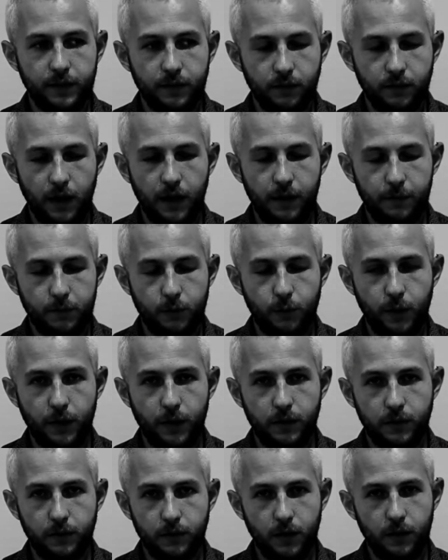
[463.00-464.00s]
I'm
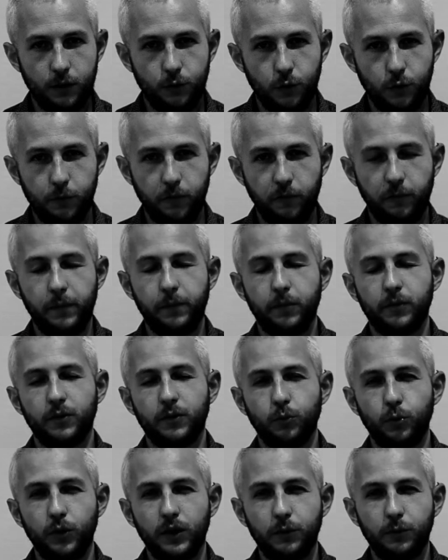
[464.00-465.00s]
around a group of people that
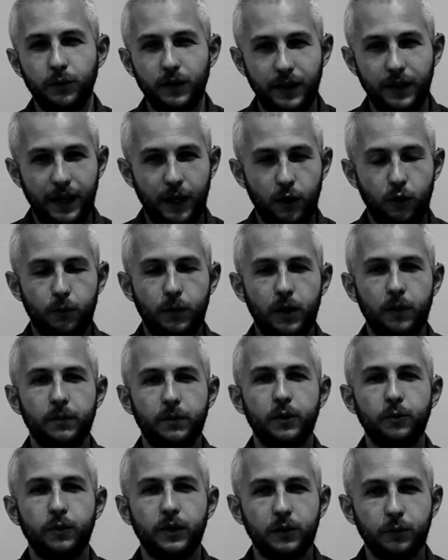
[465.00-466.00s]
really, really care about me,
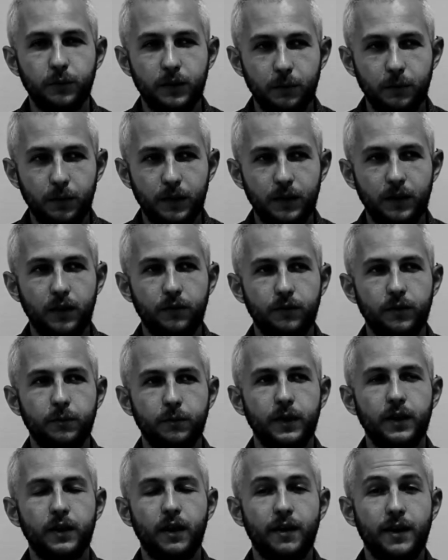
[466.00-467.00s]
really, really believe in
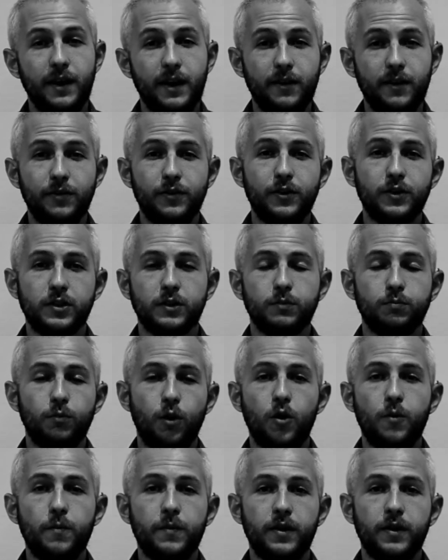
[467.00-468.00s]
me, and in this
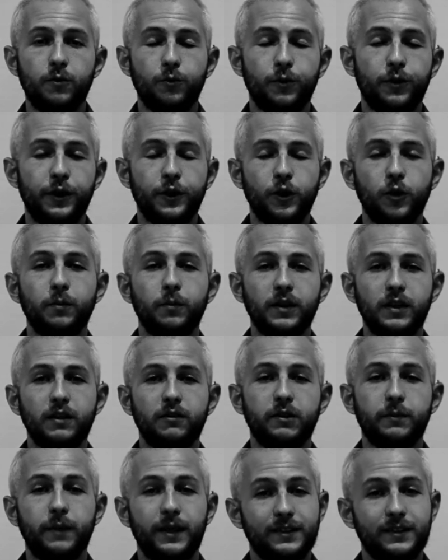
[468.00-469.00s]
moment where I don't believe in
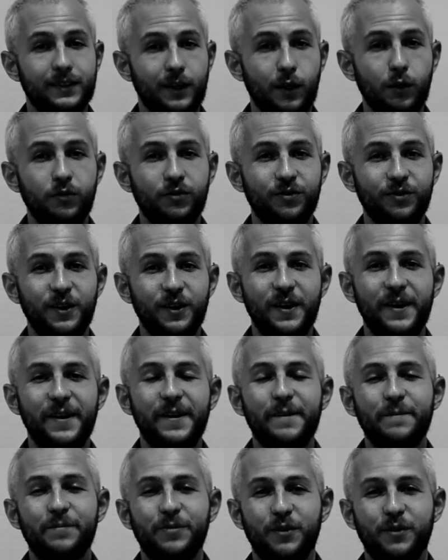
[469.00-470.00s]
myself,
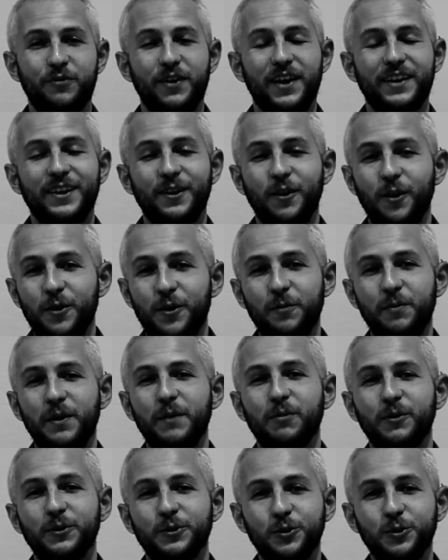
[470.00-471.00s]
the fact that other
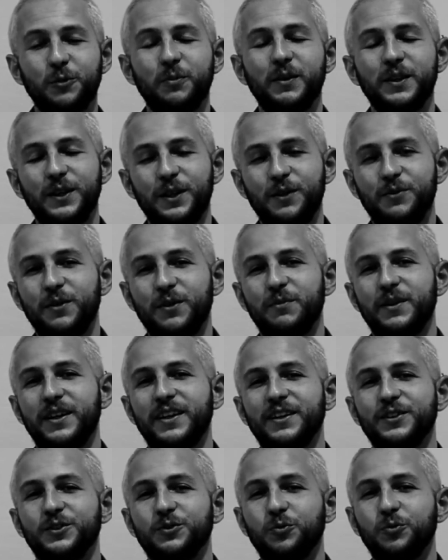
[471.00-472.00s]
people do believe in me
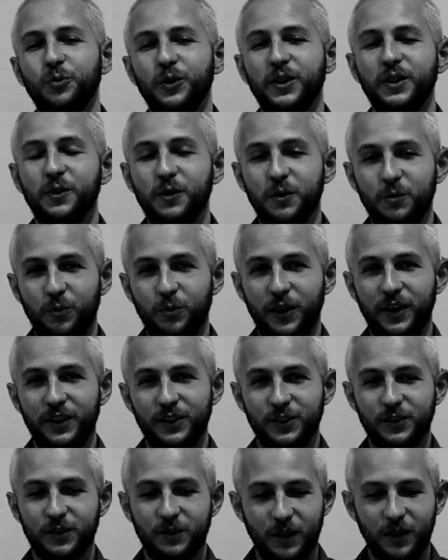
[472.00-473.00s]
is a really good
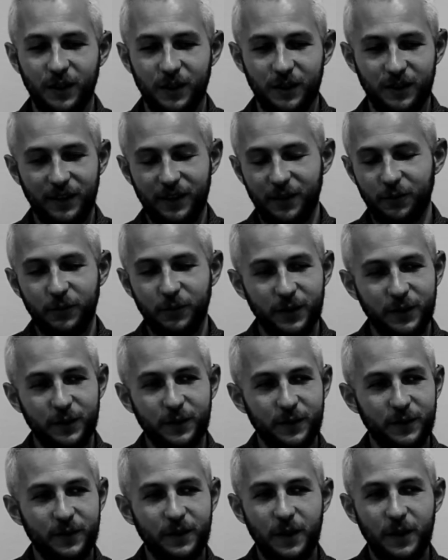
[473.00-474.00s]
like a really
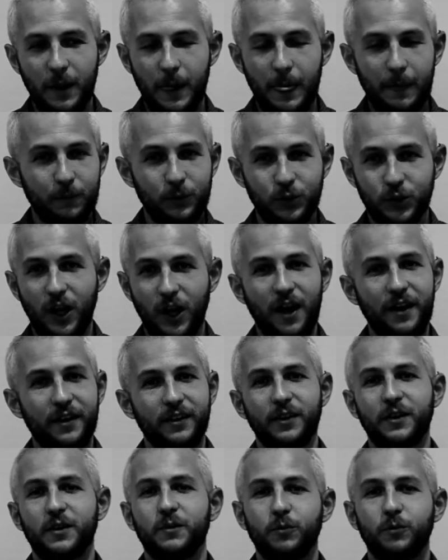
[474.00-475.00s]
good sign,
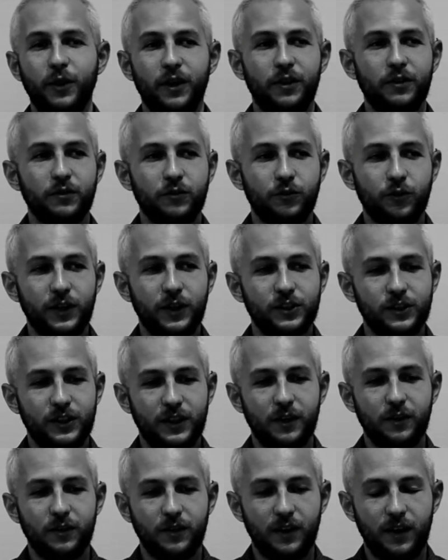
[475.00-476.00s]
like a breath of fresh
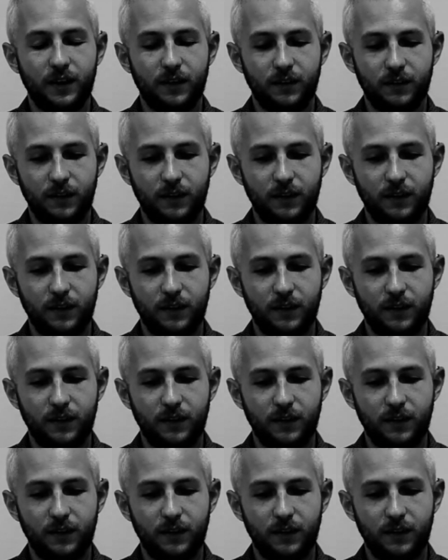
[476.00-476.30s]
air that